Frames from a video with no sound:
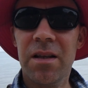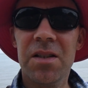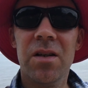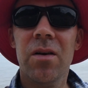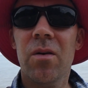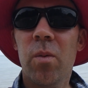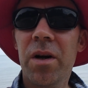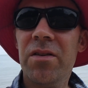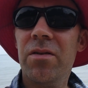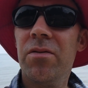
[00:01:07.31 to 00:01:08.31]
There's
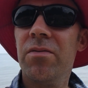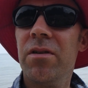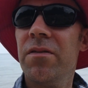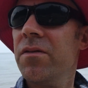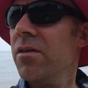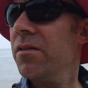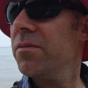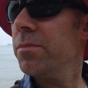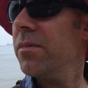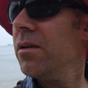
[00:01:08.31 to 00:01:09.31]
1, 2, 3, 5,